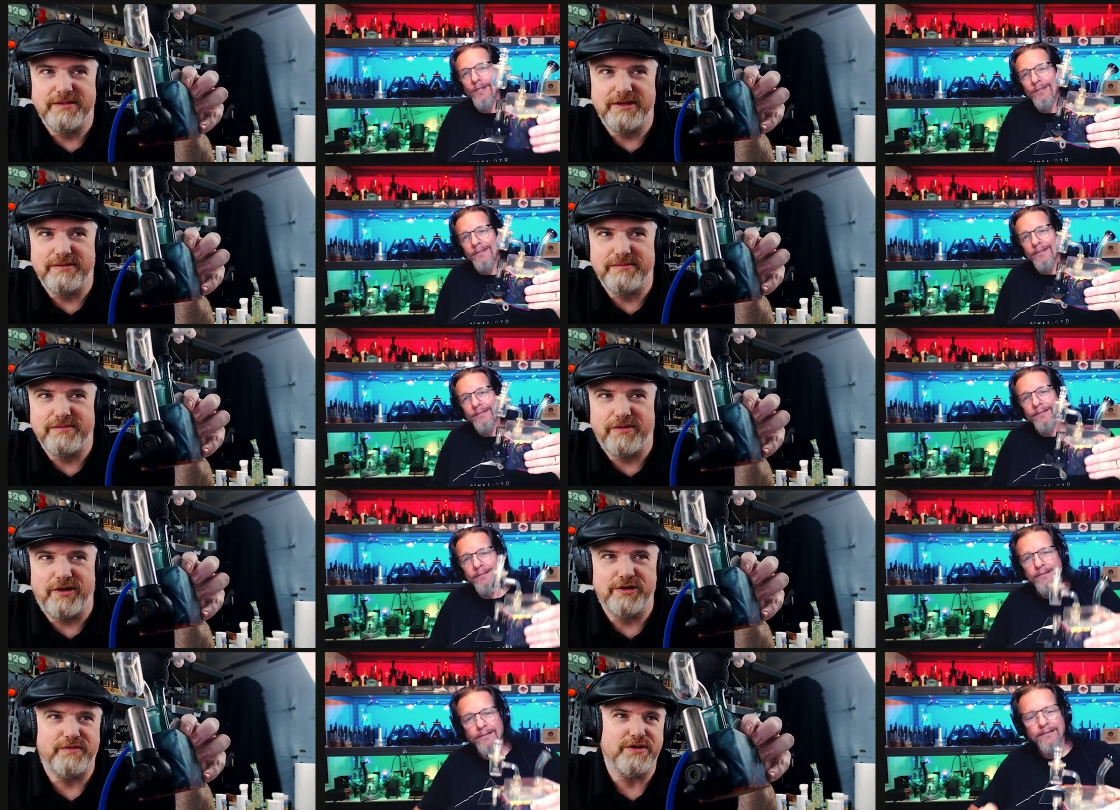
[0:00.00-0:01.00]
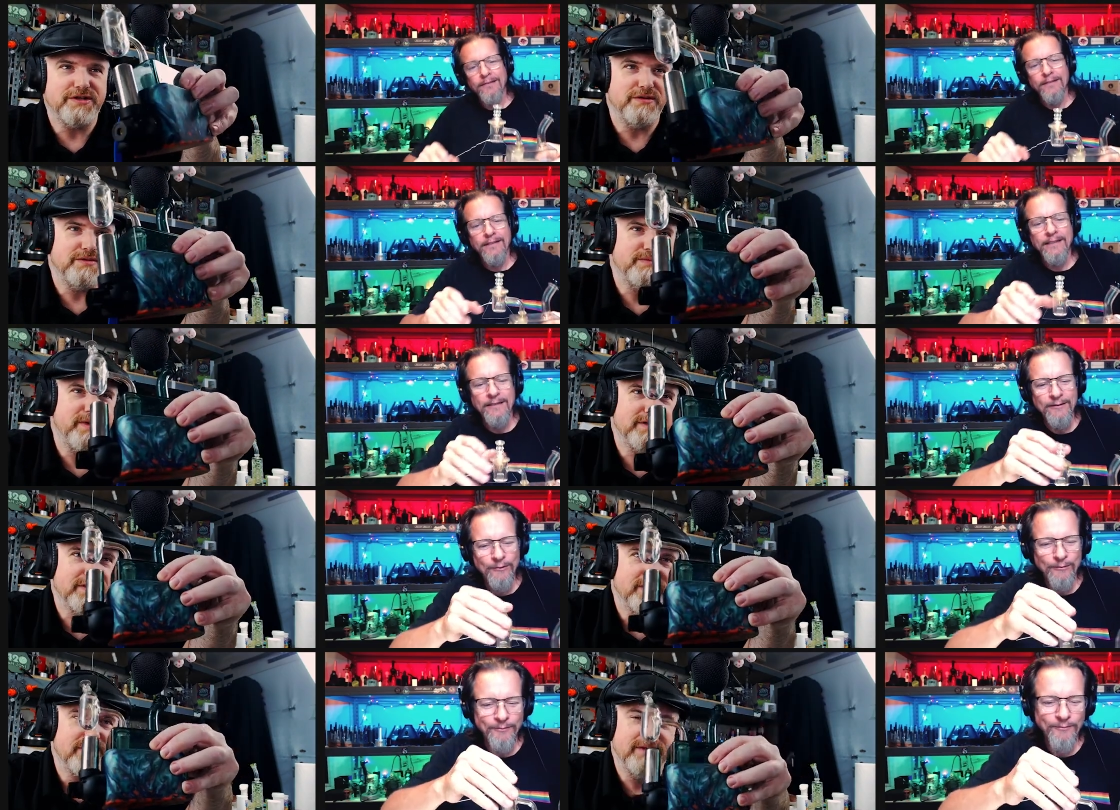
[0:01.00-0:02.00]
Speaker 1: in all of our shows,
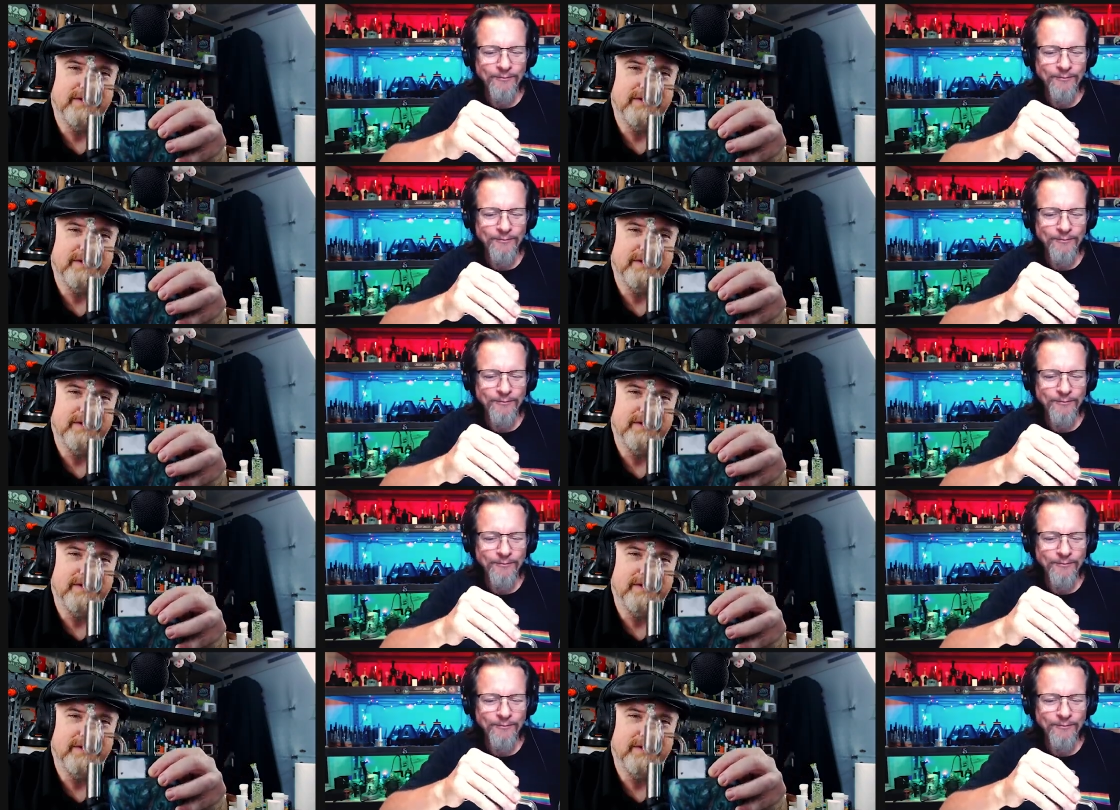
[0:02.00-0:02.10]
basically.